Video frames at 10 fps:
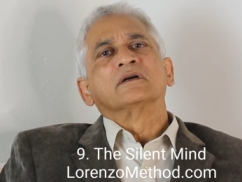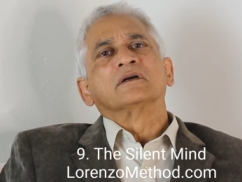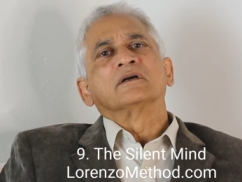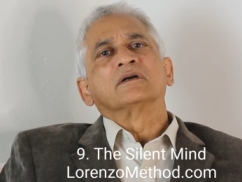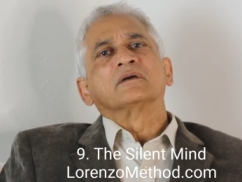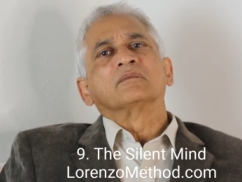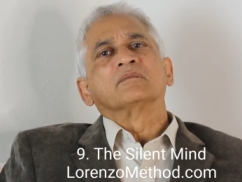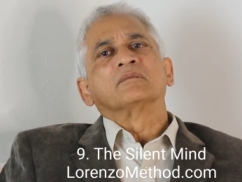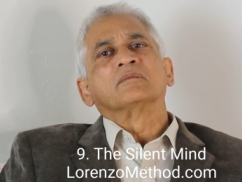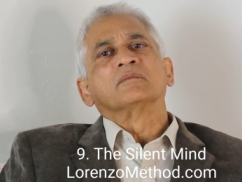
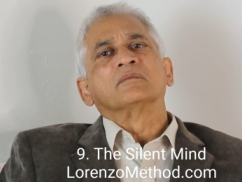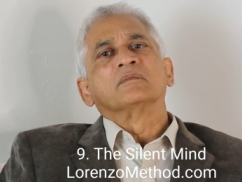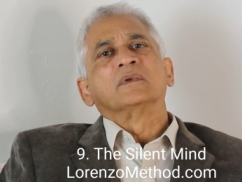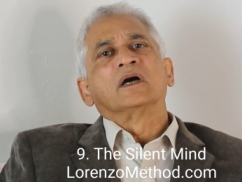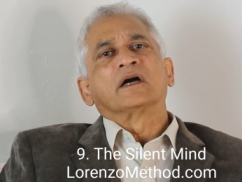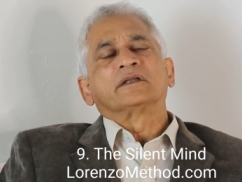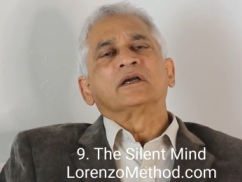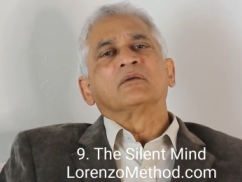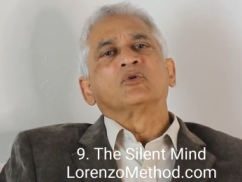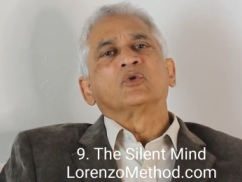um, I
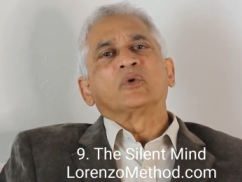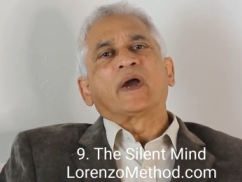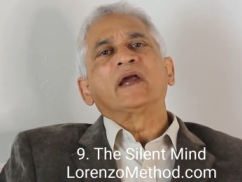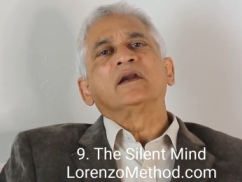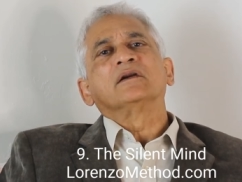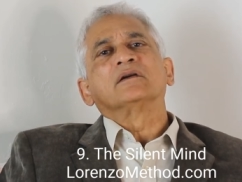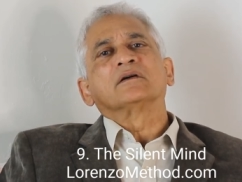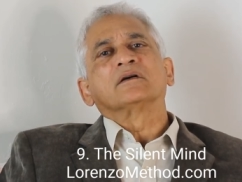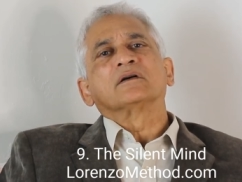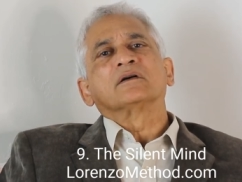think I'm going to end
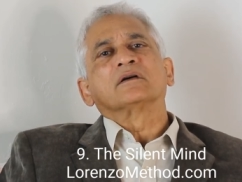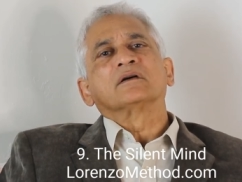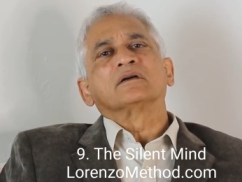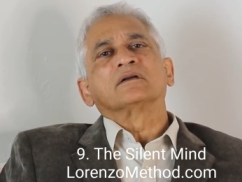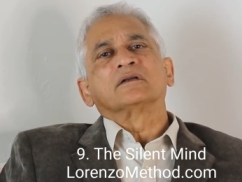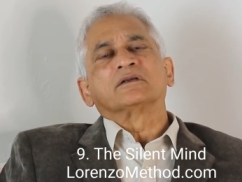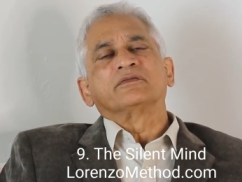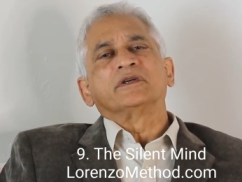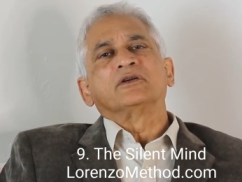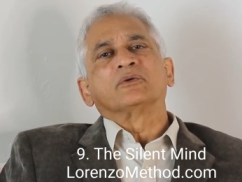uh, this
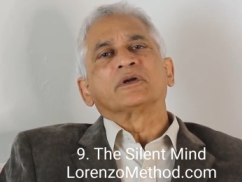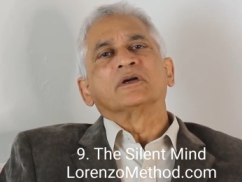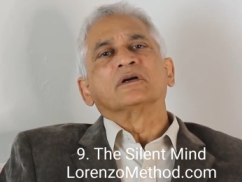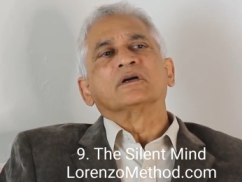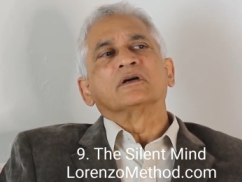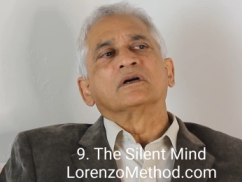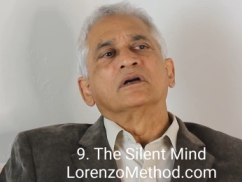video here,